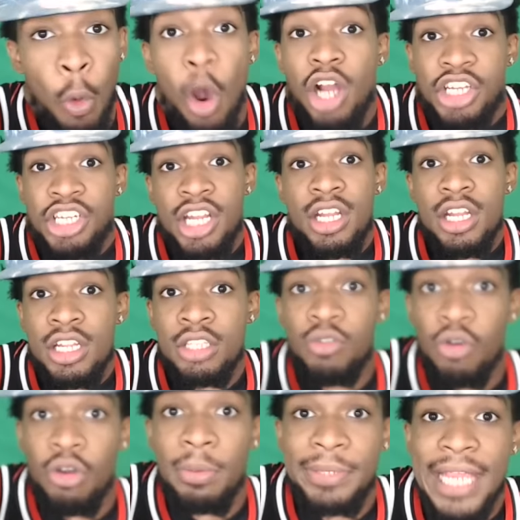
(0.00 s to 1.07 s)
watch it. You know what
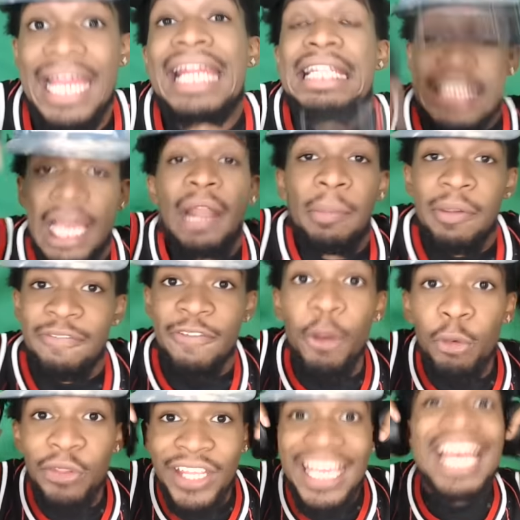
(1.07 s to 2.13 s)
I'm saying? It's gonna be filthy.